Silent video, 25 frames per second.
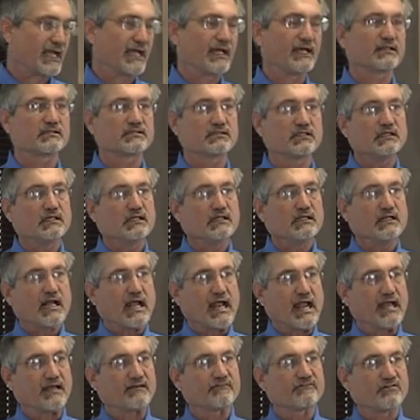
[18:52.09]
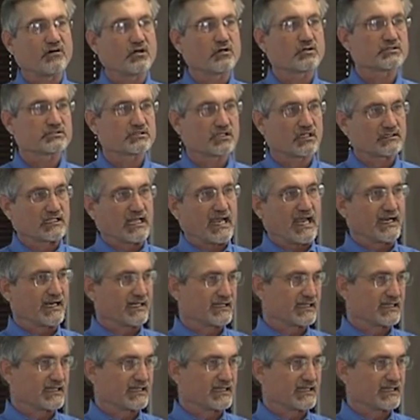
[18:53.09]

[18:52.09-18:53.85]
and and focus on that.